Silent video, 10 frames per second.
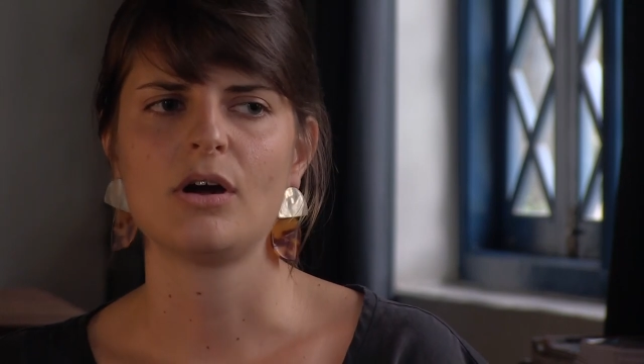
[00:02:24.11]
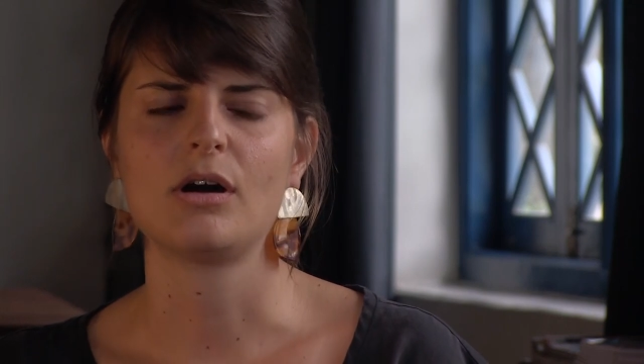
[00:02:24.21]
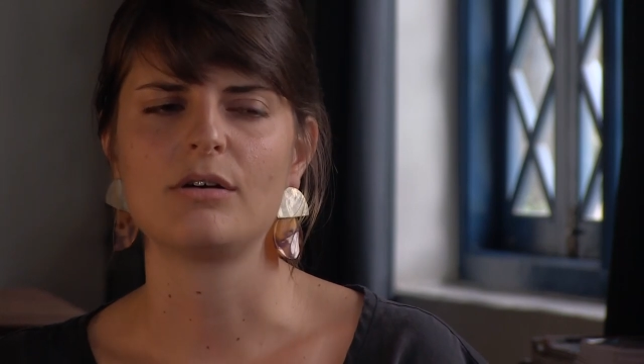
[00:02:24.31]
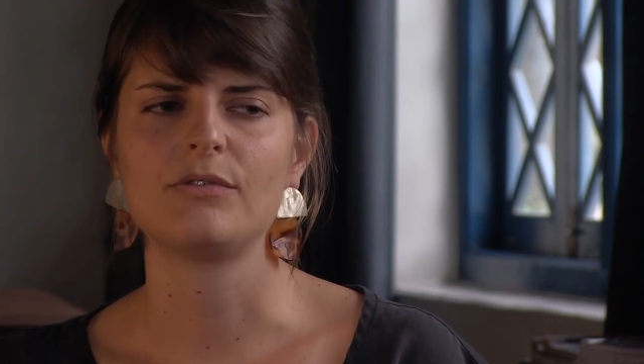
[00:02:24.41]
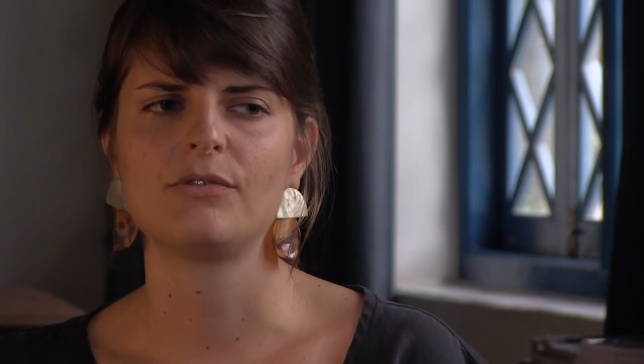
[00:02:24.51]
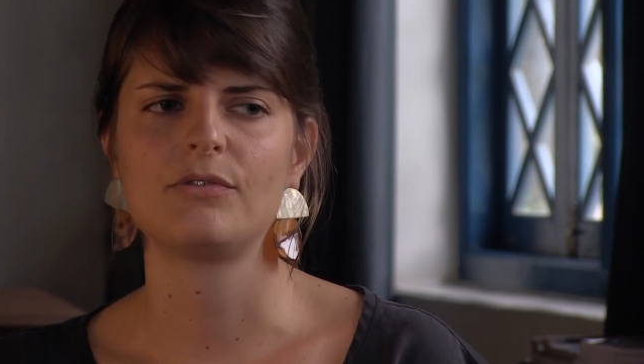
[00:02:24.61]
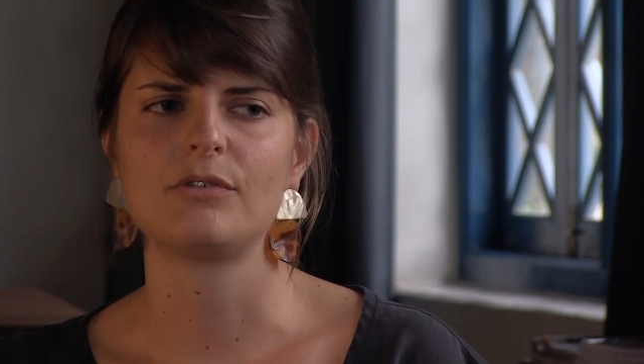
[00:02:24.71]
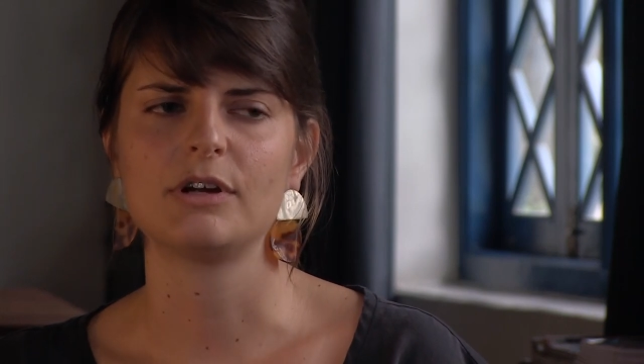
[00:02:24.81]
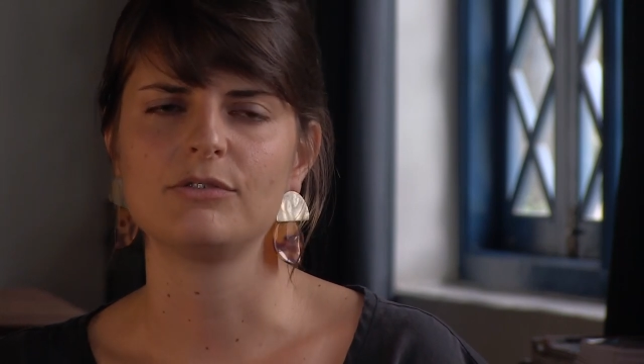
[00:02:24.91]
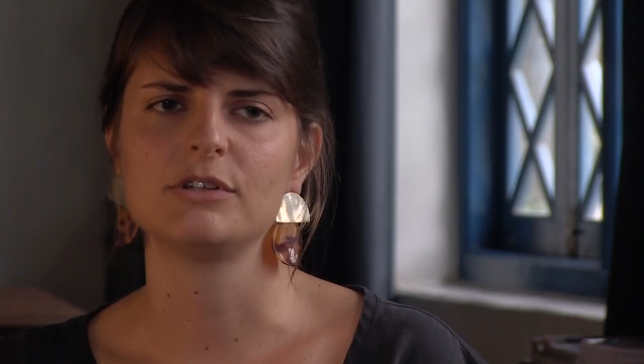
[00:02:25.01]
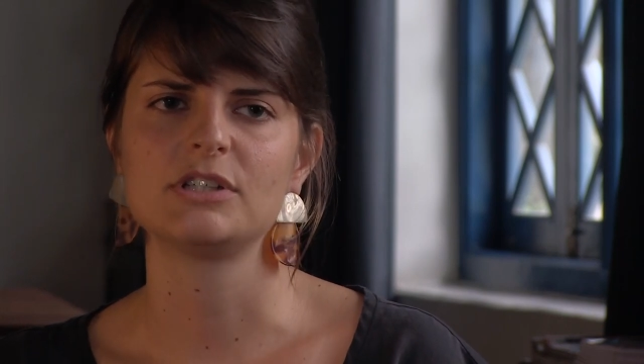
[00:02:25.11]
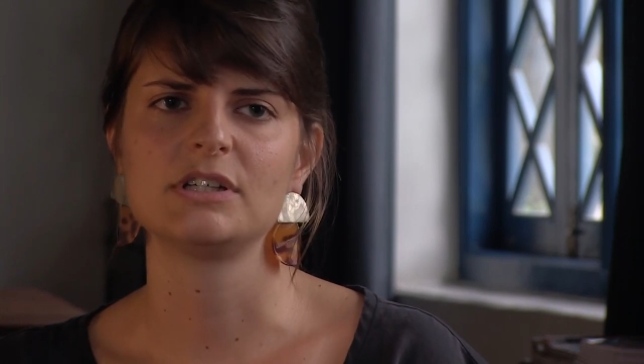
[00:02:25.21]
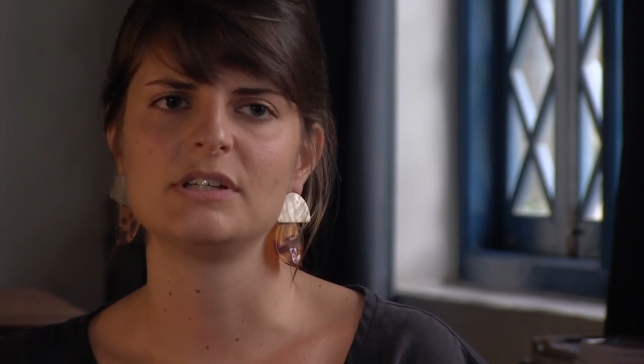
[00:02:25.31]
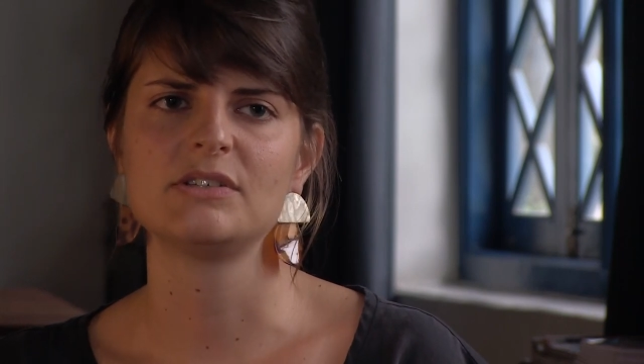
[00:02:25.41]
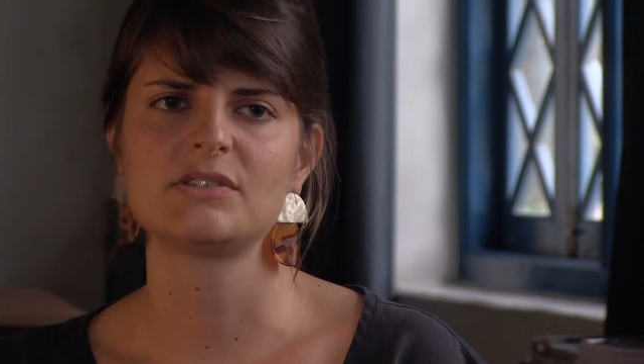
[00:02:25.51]
of
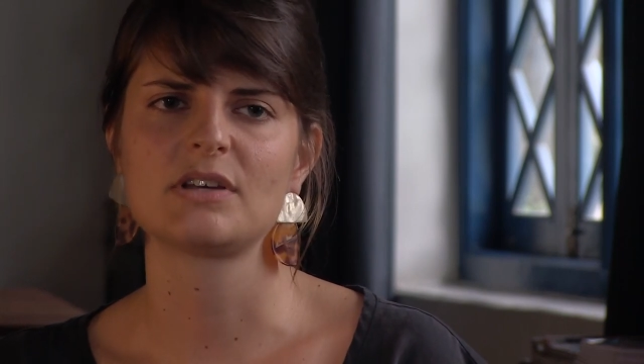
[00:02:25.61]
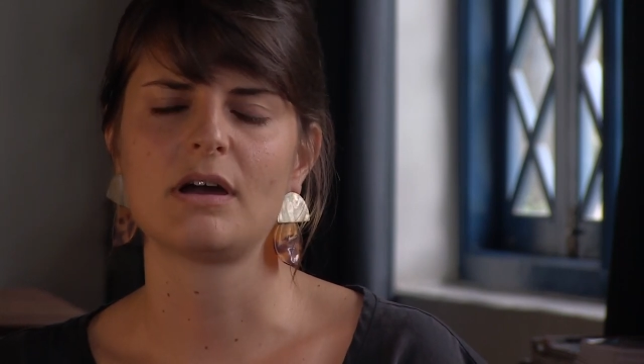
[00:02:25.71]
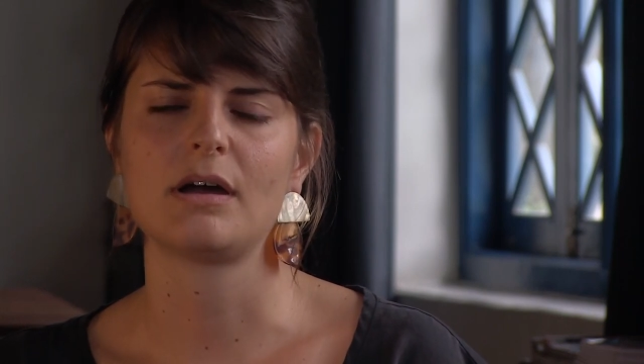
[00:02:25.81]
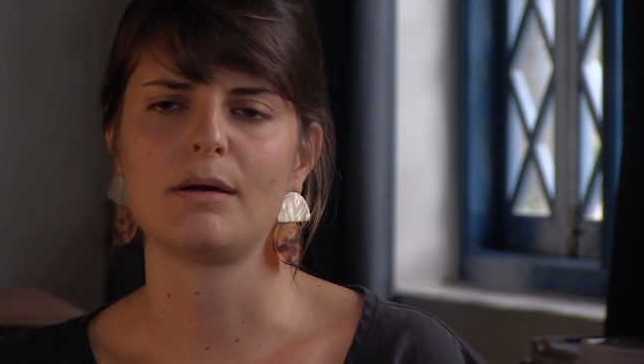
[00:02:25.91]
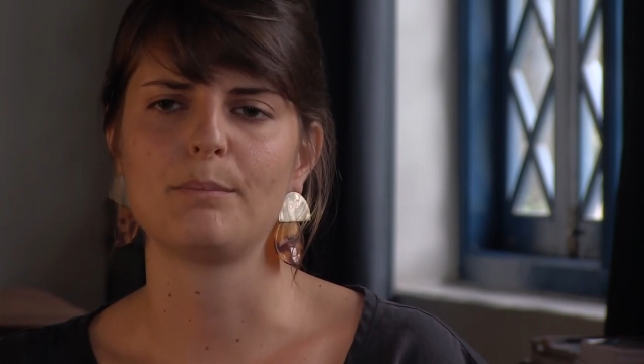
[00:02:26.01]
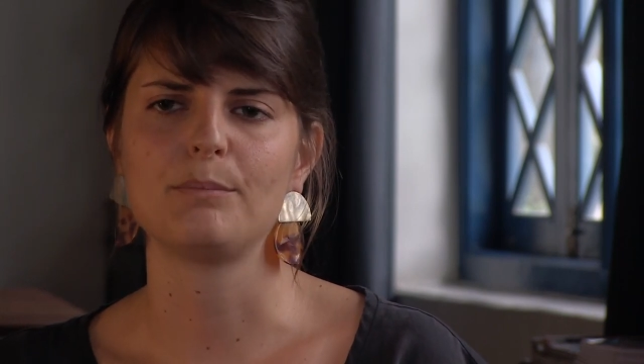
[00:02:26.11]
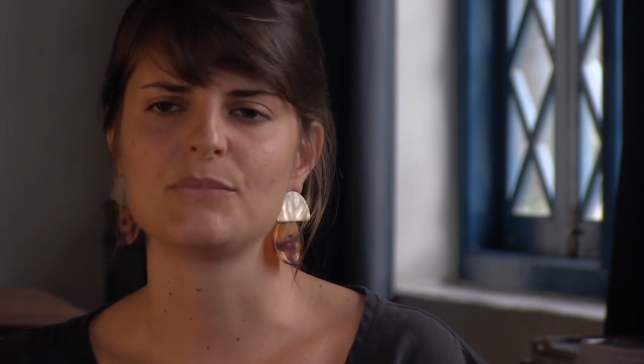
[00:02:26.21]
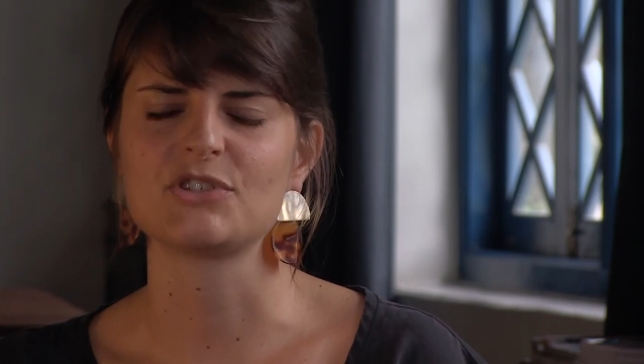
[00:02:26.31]
refugees, um,